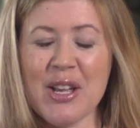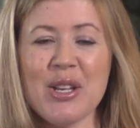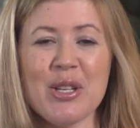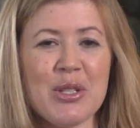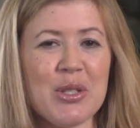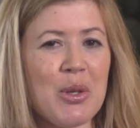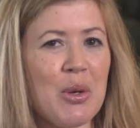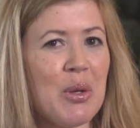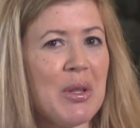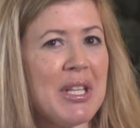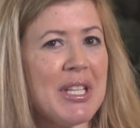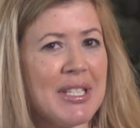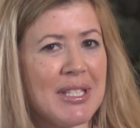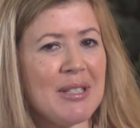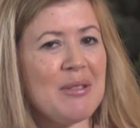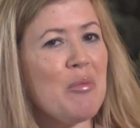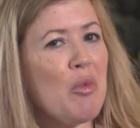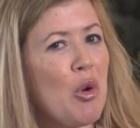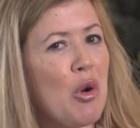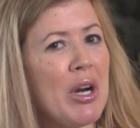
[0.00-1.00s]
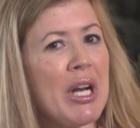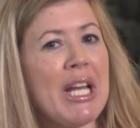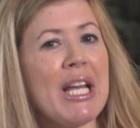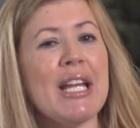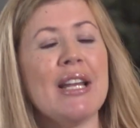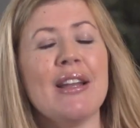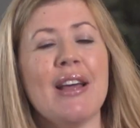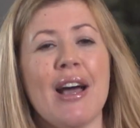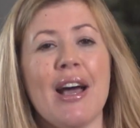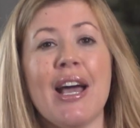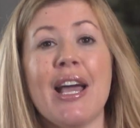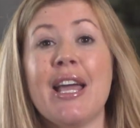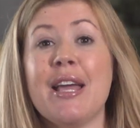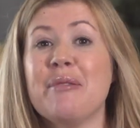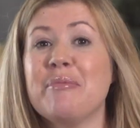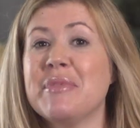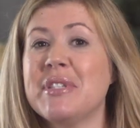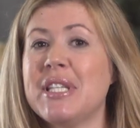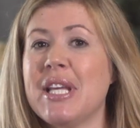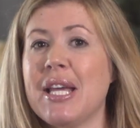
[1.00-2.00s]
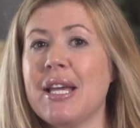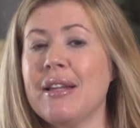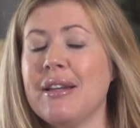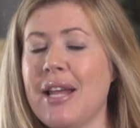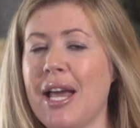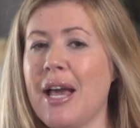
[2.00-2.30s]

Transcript: So this morning, I am saying